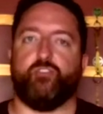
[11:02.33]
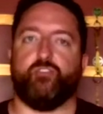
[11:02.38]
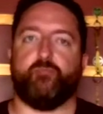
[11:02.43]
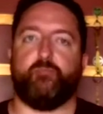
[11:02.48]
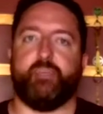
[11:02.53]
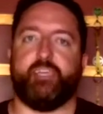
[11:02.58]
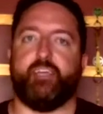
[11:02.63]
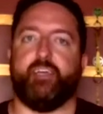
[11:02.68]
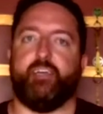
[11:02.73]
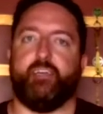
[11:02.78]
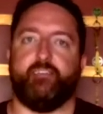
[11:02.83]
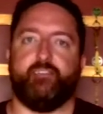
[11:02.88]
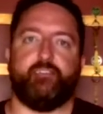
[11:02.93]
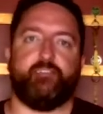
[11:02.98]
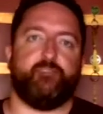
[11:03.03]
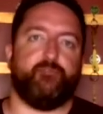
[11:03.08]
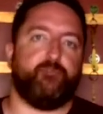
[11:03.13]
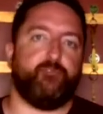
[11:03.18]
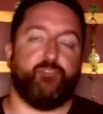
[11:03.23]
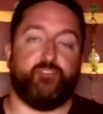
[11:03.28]
because
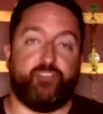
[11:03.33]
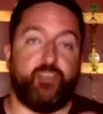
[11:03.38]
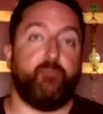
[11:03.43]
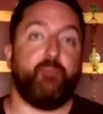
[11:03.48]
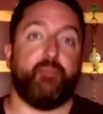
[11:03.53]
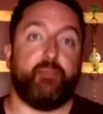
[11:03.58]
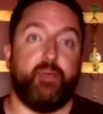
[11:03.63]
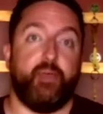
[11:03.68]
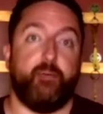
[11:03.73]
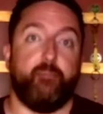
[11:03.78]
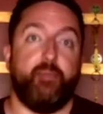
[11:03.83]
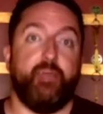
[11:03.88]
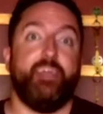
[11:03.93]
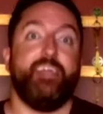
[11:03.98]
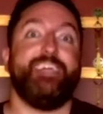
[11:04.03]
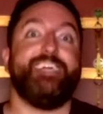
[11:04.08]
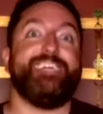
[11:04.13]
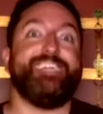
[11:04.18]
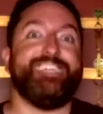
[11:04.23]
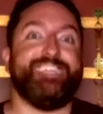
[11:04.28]
for some of them,
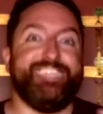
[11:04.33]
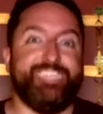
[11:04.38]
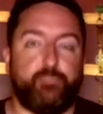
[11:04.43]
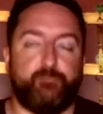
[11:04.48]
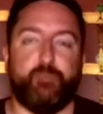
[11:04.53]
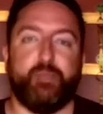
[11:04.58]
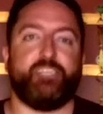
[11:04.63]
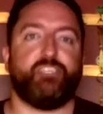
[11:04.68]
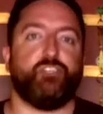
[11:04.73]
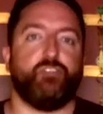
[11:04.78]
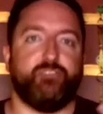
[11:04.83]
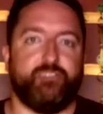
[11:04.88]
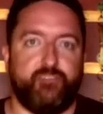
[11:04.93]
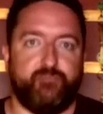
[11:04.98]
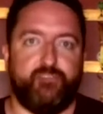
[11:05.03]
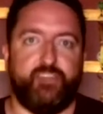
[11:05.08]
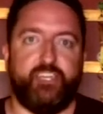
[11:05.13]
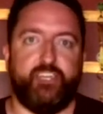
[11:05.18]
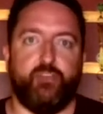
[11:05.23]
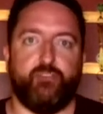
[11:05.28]
these pictures and
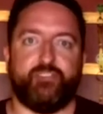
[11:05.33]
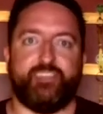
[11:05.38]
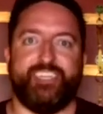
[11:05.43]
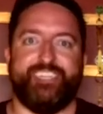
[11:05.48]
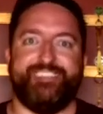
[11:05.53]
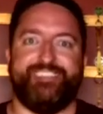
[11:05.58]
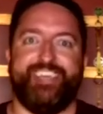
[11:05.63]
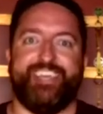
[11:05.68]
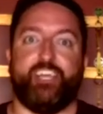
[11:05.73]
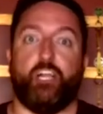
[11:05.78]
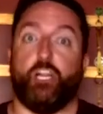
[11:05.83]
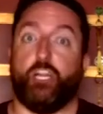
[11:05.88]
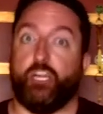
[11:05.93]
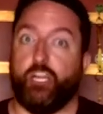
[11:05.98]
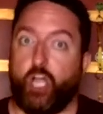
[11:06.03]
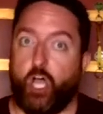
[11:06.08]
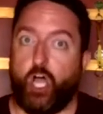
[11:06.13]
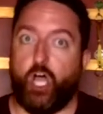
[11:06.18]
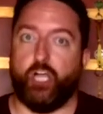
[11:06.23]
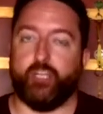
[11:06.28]
videos can take a
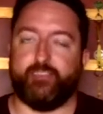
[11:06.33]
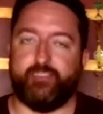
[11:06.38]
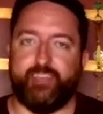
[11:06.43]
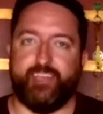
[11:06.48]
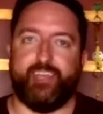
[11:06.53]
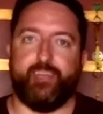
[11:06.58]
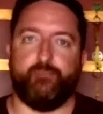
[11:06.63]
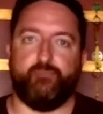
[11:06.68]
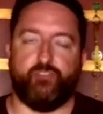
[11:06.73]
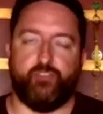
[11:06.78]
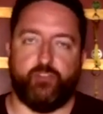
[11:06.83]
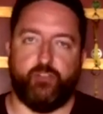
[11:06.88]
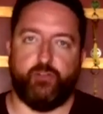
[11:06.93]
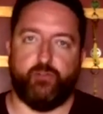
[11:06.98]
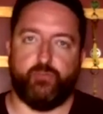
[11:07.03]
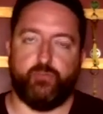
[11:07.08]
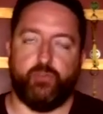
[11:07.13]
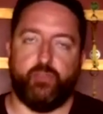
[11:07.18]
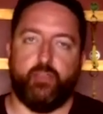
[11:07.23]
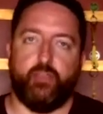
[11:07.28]
long time to
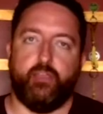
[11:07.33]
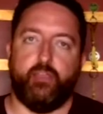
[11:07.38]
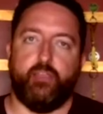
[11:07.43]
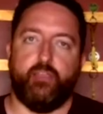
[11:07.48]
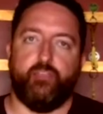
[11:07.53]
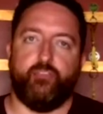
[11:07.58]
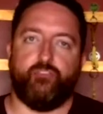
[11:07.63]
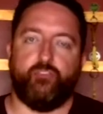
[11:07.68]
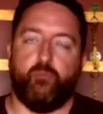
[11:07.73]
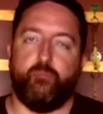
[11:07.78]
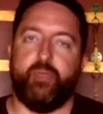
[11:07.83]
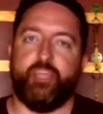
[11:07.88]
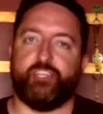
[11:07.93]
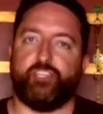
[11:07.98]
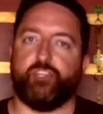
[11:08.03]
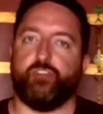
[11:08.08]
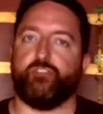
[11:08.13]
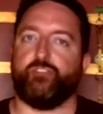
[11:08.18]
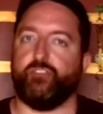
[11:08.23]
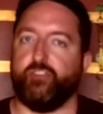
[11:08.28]
load. So make
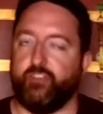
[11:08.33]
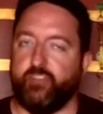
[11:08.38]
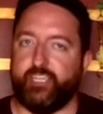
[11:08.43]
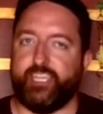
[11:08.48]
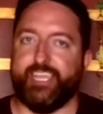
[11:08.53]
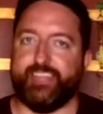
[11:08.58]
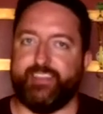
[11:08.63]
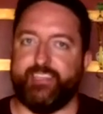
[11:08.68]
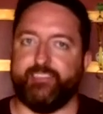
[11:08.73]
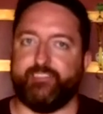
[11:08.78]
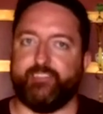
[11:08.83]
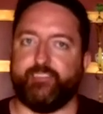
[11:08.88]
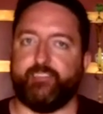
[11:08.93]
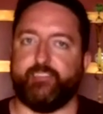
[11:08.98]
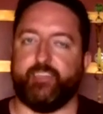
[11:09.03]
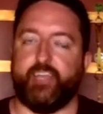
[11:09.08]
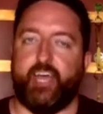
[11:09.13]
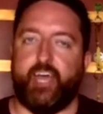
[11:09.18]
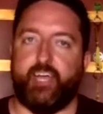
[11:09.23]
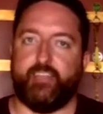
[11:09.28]
sure to look at
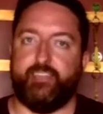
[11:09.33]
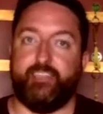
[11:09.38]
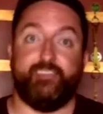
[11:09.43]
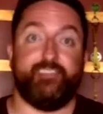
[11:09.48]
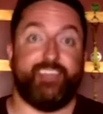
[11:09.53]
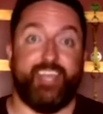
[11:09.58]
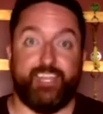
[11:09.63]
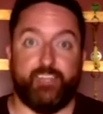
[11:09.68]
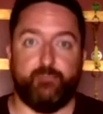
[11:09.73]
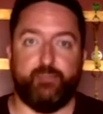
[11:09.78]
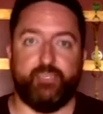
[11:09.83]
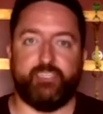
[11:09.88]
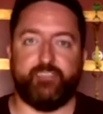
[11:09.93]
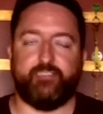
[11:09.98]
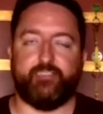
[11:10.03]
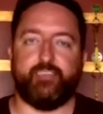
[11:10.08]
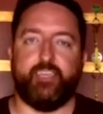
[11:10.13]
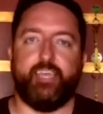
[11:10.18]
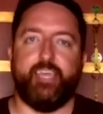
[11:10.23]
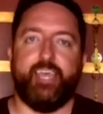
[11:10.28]
these
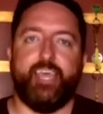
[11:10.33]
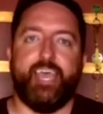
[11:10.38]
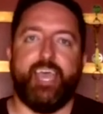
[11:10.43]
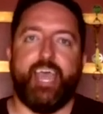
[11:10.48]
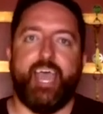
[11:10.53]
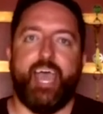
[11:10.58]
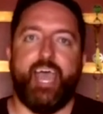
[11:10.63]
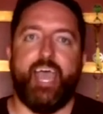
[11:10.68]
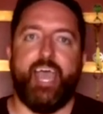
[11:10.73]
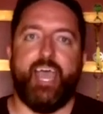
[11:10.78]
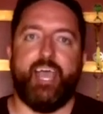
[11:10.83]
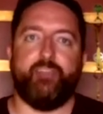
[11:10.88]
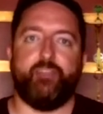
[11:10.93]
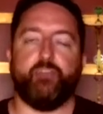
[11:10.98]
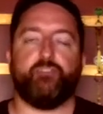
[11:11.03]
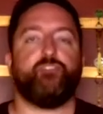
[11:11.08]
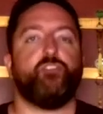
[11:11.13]
elements. And there's a